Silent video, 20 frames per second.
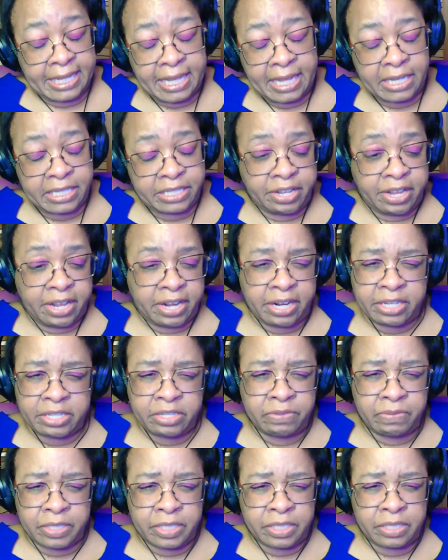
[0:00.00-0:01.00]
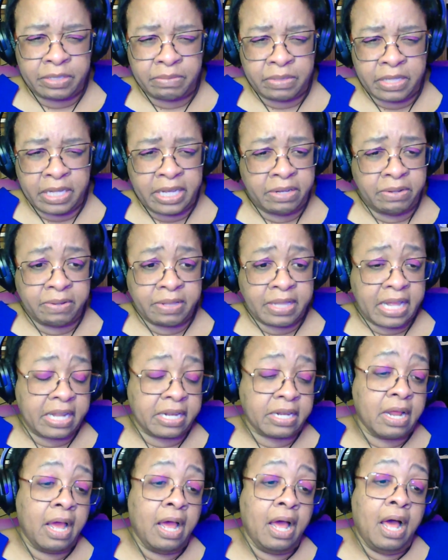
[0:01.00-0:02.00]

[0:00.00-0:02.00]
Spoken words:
I think Xanax was legal then.